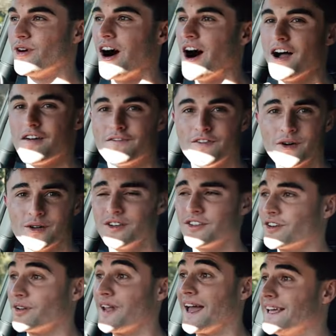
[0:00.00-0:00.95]
iPhone
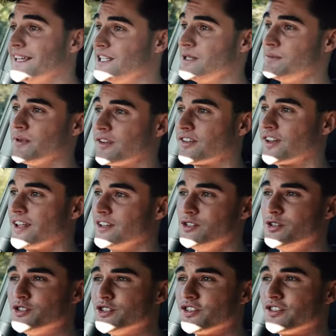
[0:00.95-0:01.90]
is on 80%.
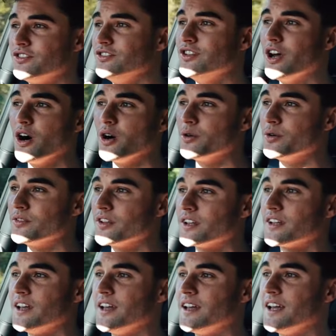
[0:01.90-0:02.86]
You just know
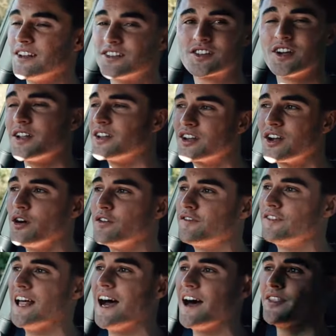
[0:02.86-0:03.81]
that it's gonna go
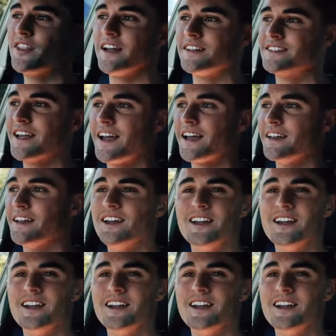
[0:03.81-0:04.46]
flat that day